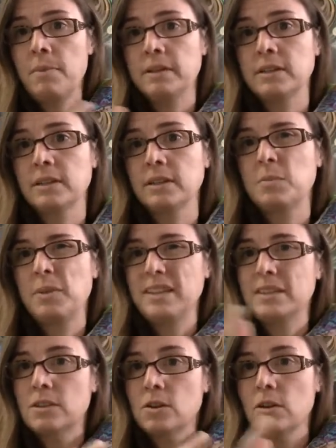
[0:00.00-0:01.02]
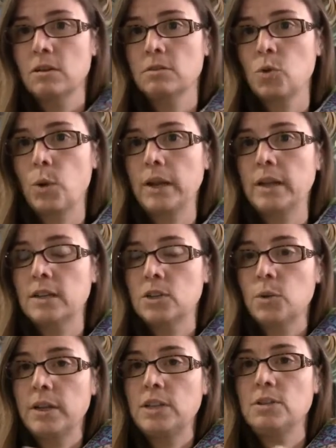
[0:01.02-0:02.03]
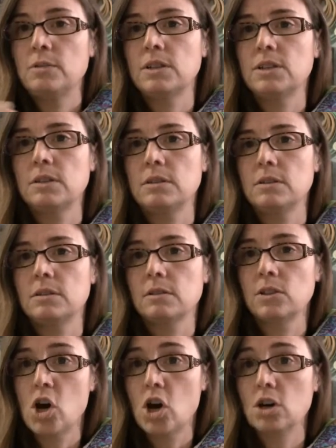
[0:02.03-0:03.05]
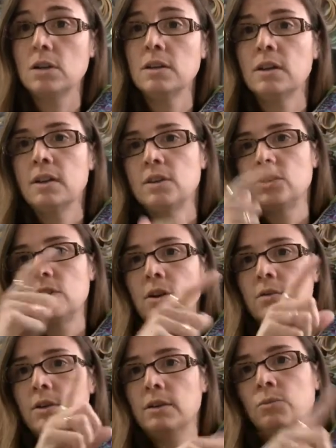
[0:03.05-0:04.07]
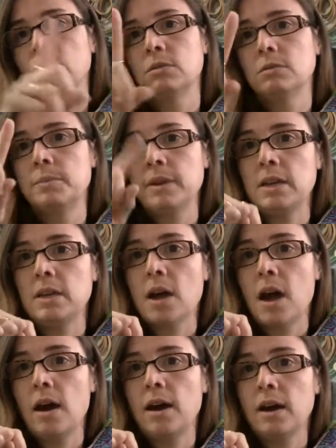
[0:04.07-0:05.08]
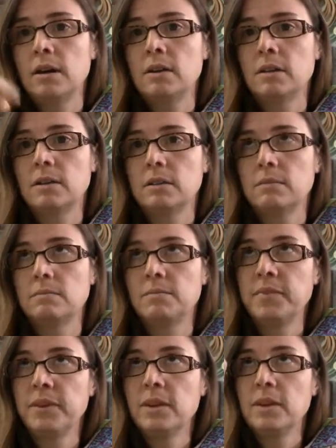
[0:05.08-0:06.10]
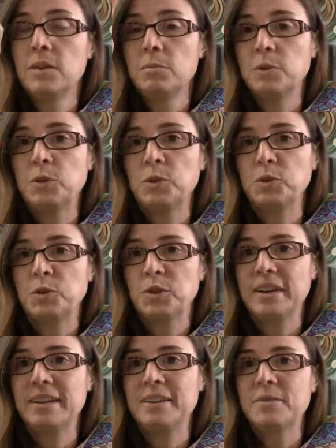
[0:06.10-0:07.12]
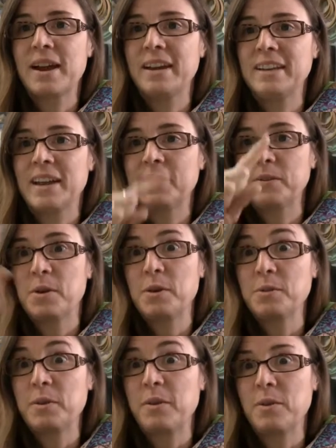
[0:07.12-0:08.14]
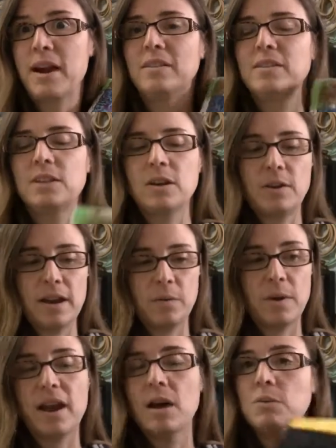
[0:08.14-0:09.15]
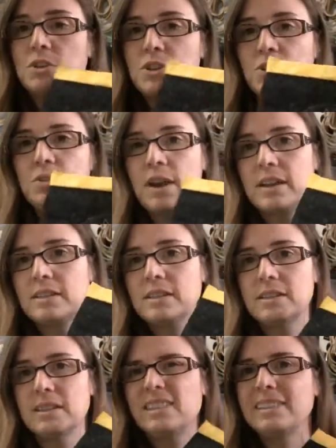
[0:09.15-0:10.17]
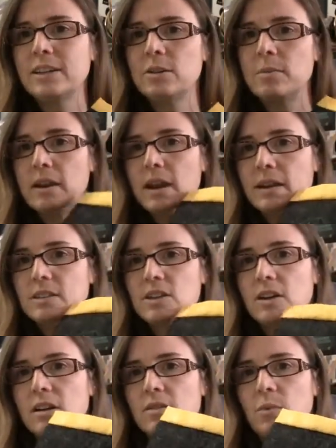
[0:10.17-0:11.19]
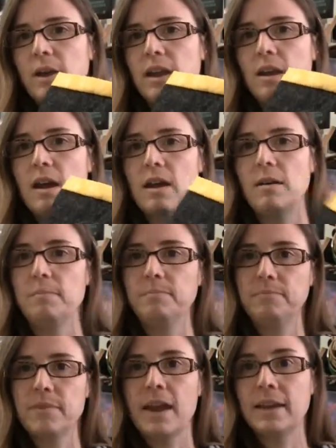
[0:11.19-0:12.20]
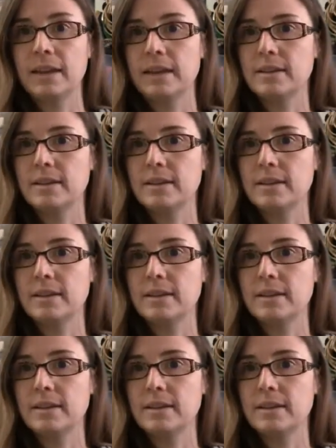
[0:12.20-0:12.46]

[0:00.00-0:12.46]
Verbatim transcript: Basically, the pieces are twenty to twenty-two inches long, so it will be uh, blue, green, red, yellow, all the way around. So anyway, I will show you guys this a little bit nicer when um, I get